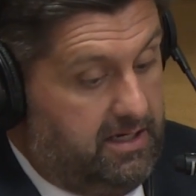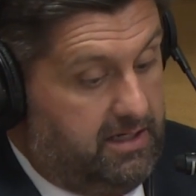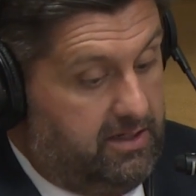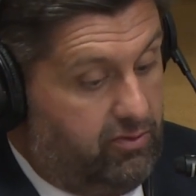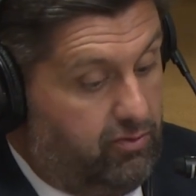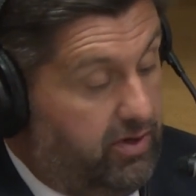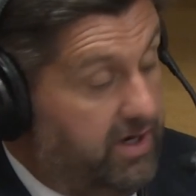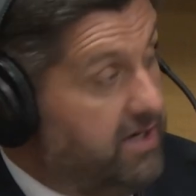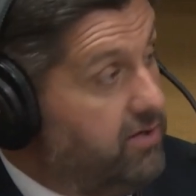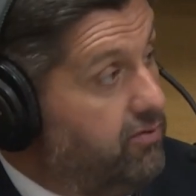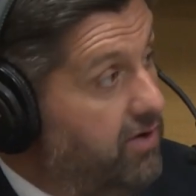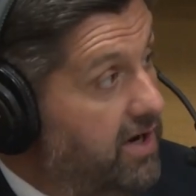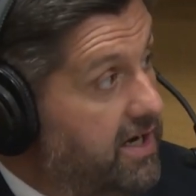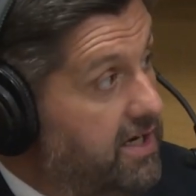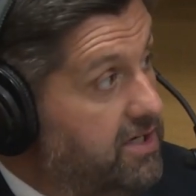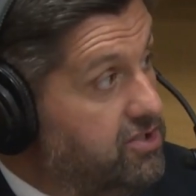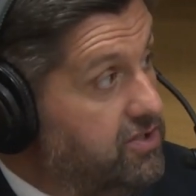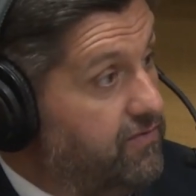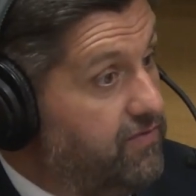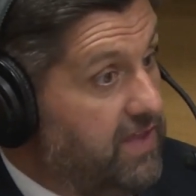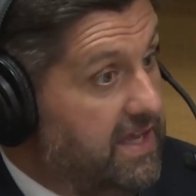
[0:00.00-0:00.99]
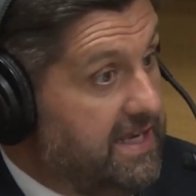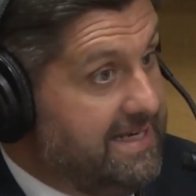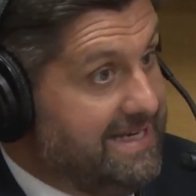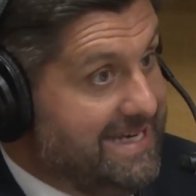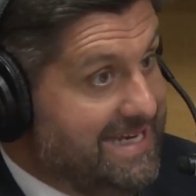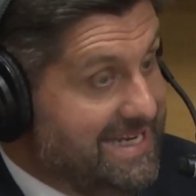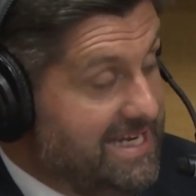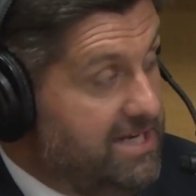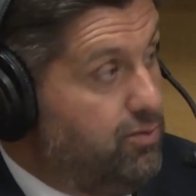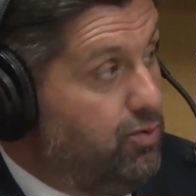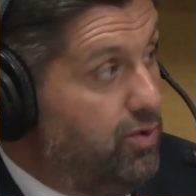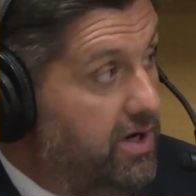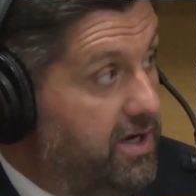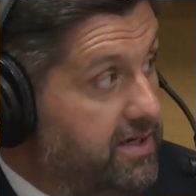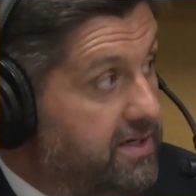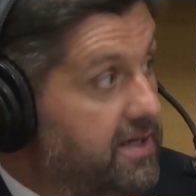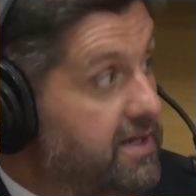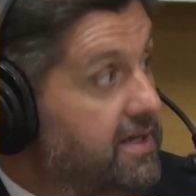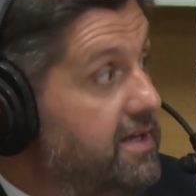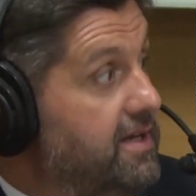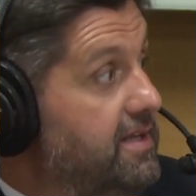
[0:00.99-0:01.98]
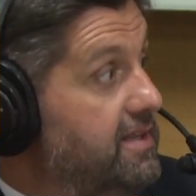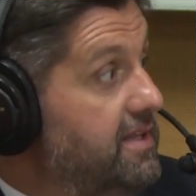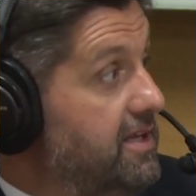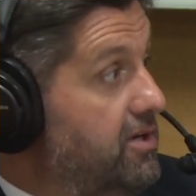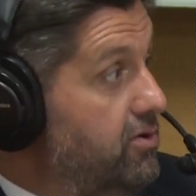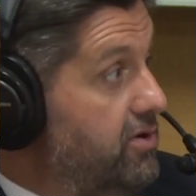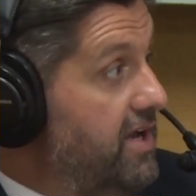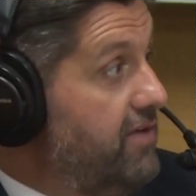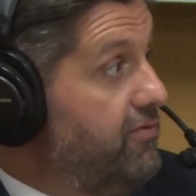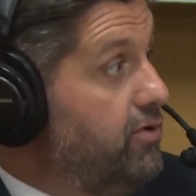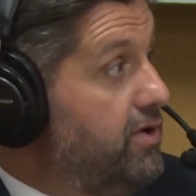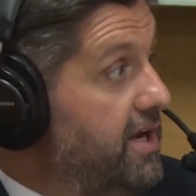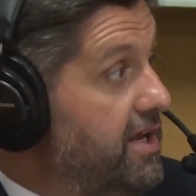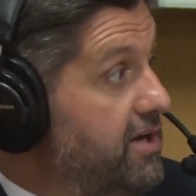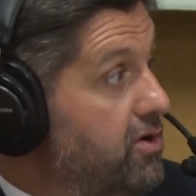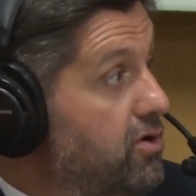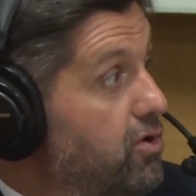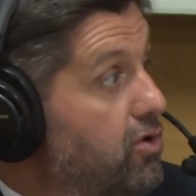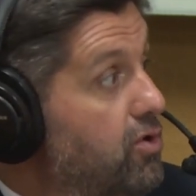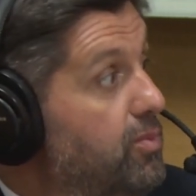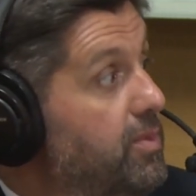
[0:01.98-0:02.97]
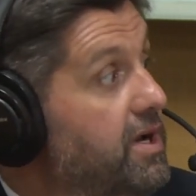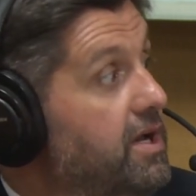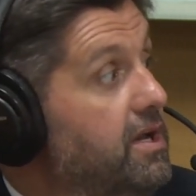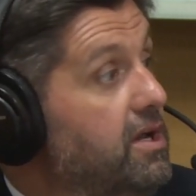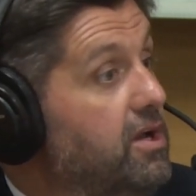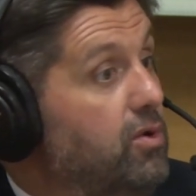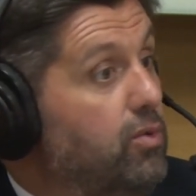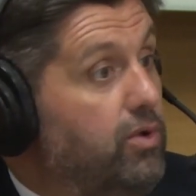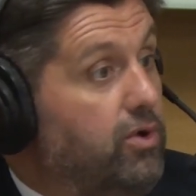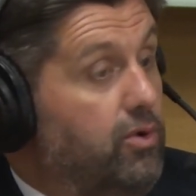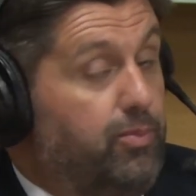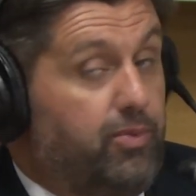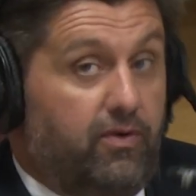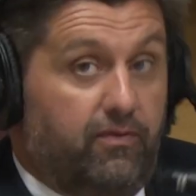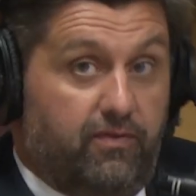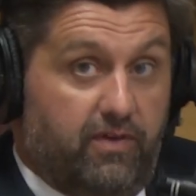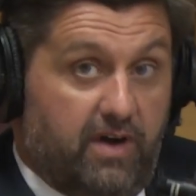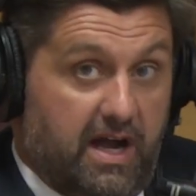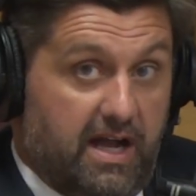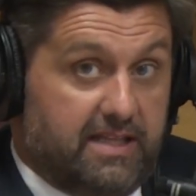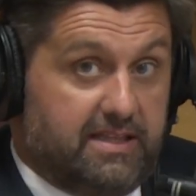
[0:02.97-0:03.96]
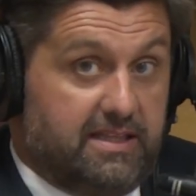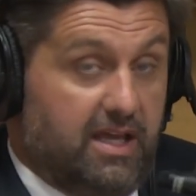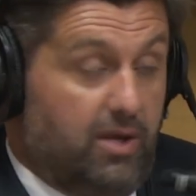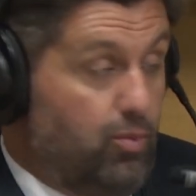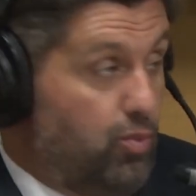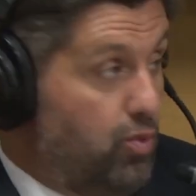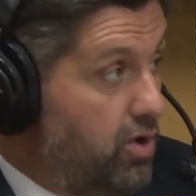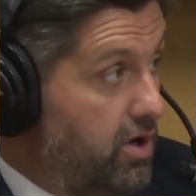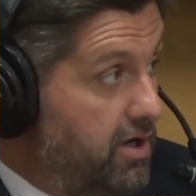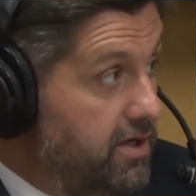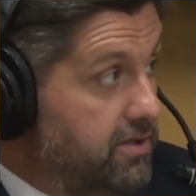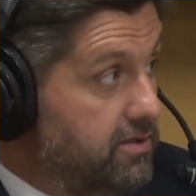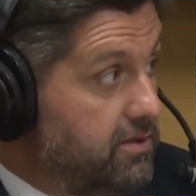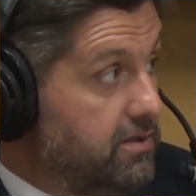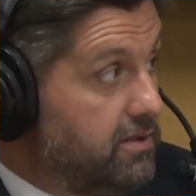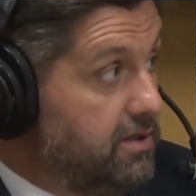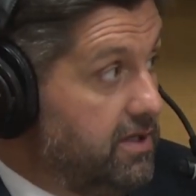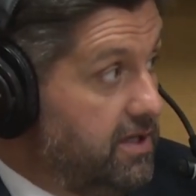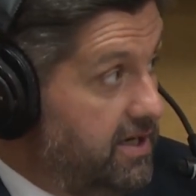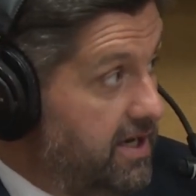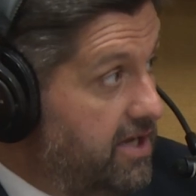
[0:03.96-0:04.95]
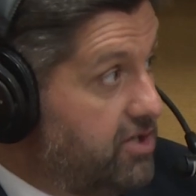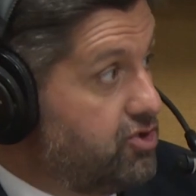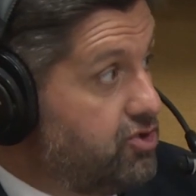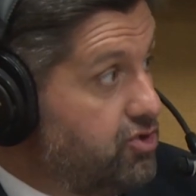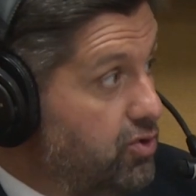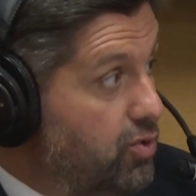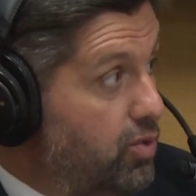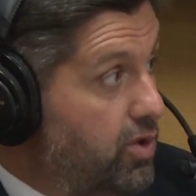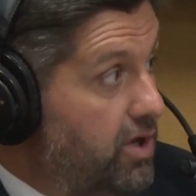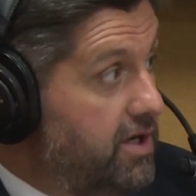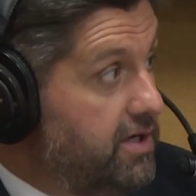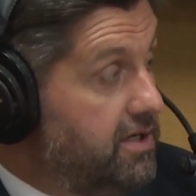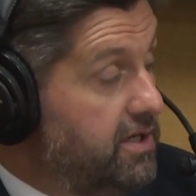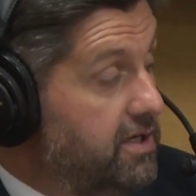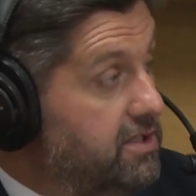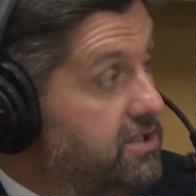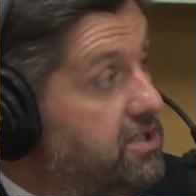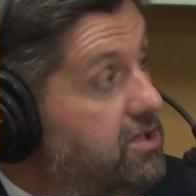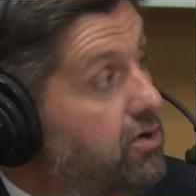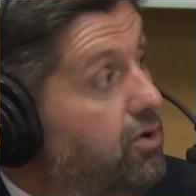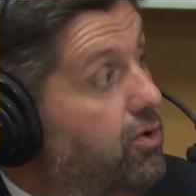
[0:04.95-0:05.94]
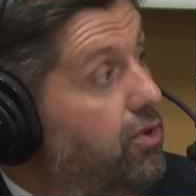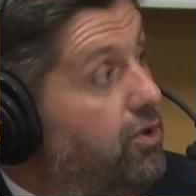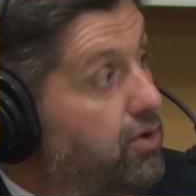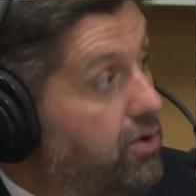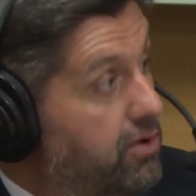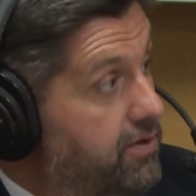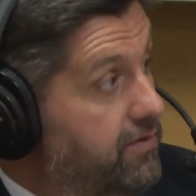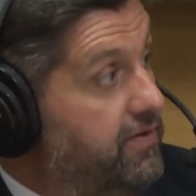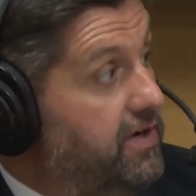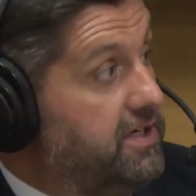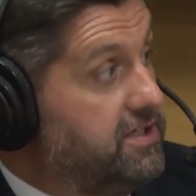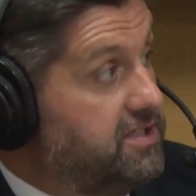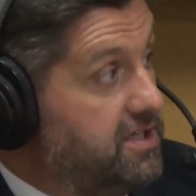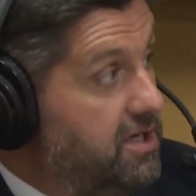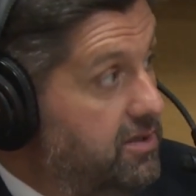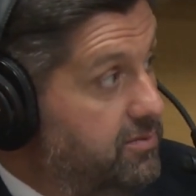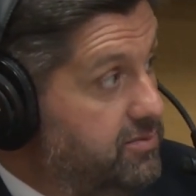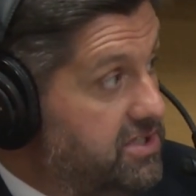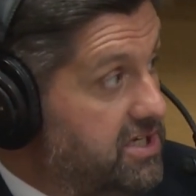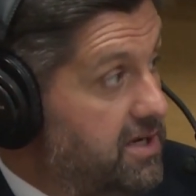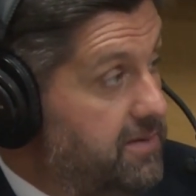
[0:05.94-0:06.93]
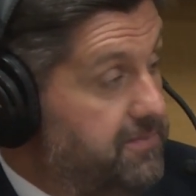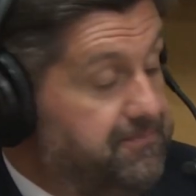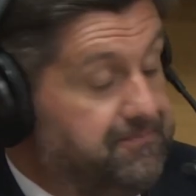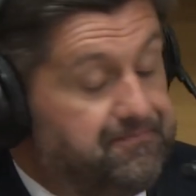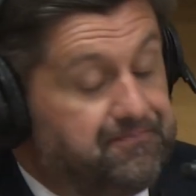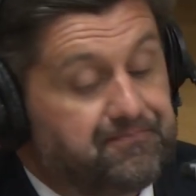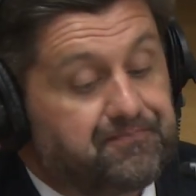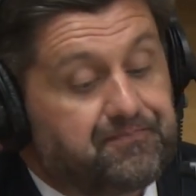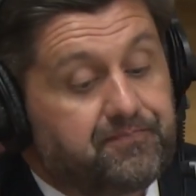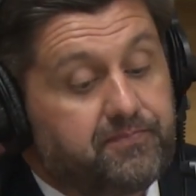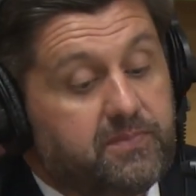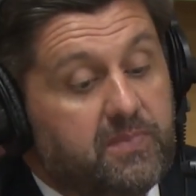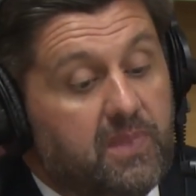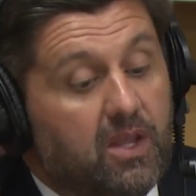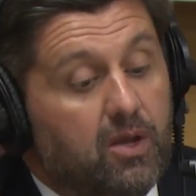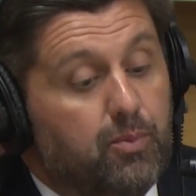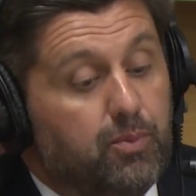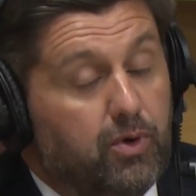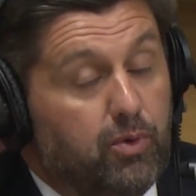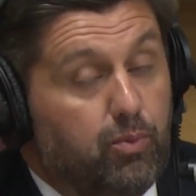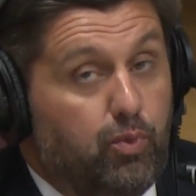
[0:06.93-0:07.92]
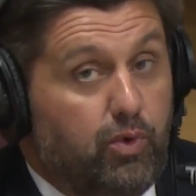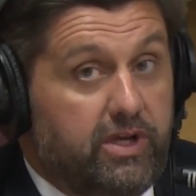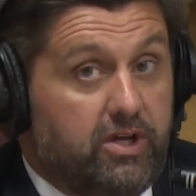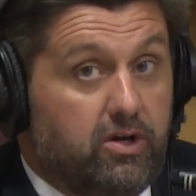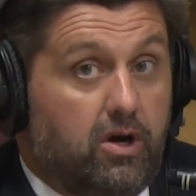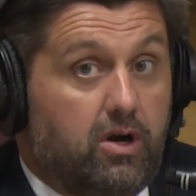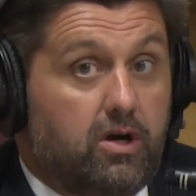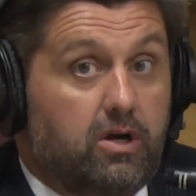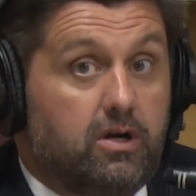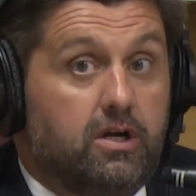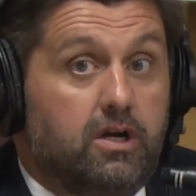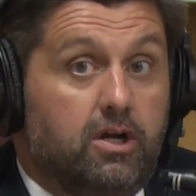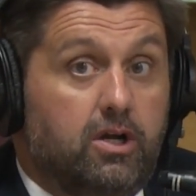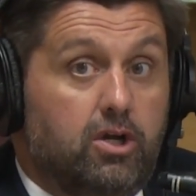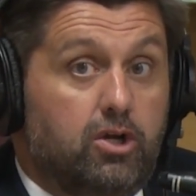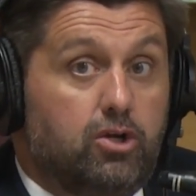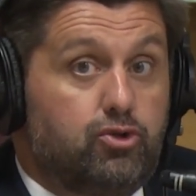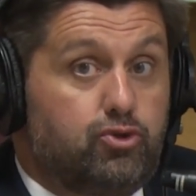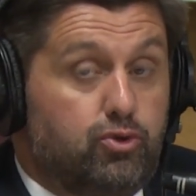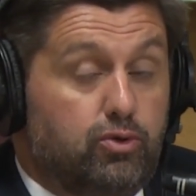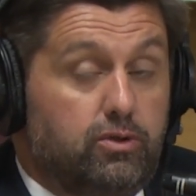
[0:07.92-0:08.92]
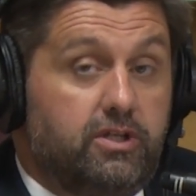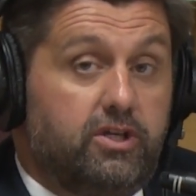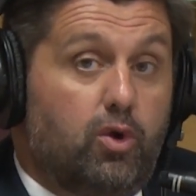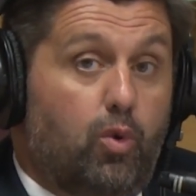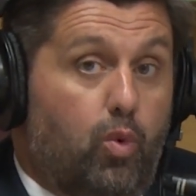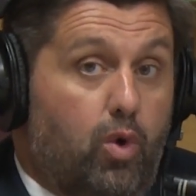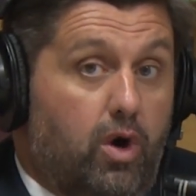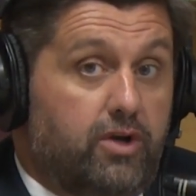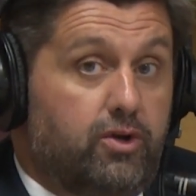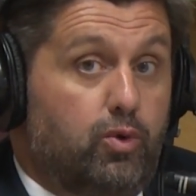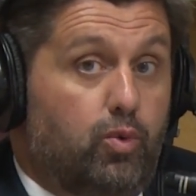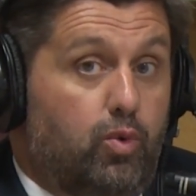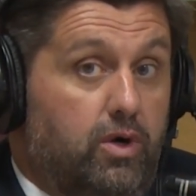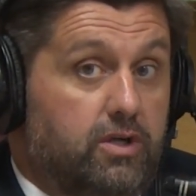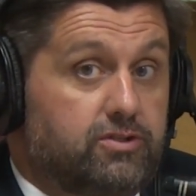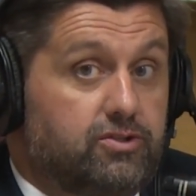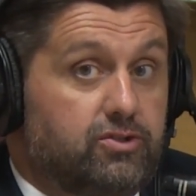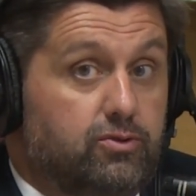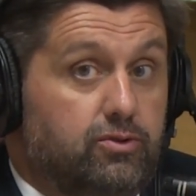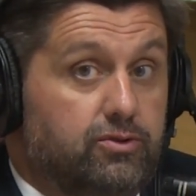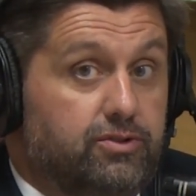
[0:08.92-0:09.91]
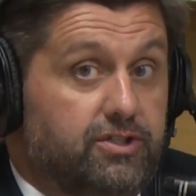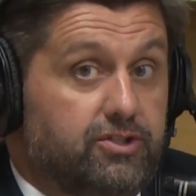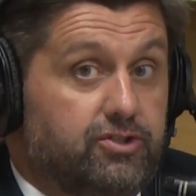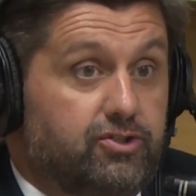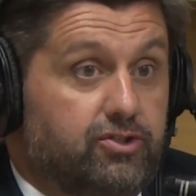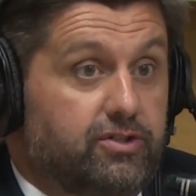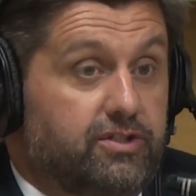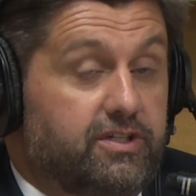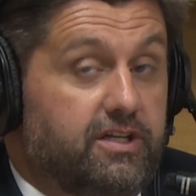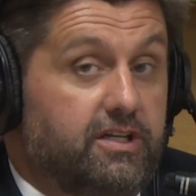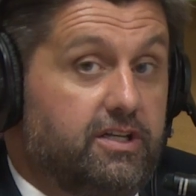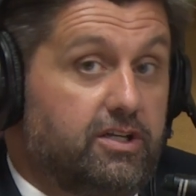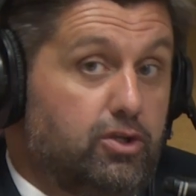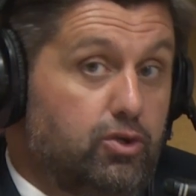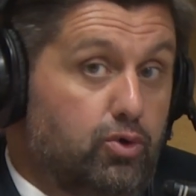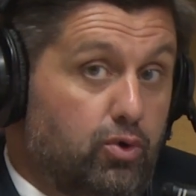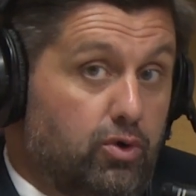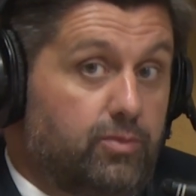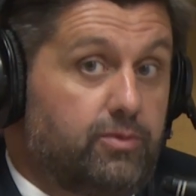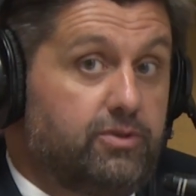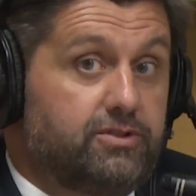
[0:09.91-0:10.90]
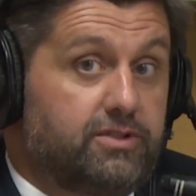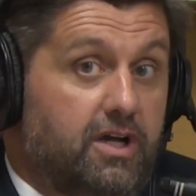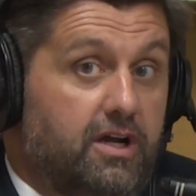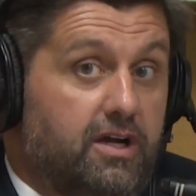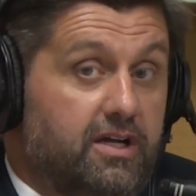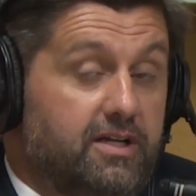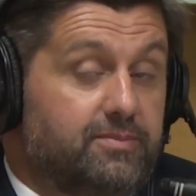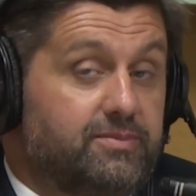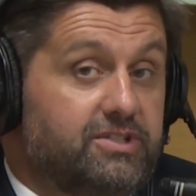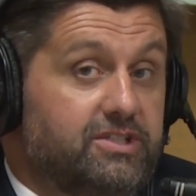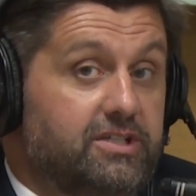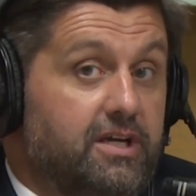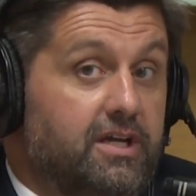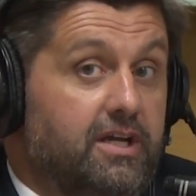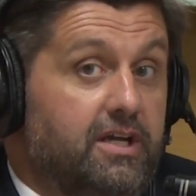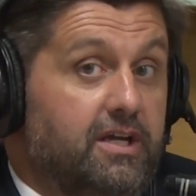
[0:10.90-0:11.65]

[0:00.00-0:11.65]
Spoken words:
grade range, if they need one, and they don't have one at home, we'll provide them an extra one, until their device comes in. But we are truly a one-to-one school district, and in normal times,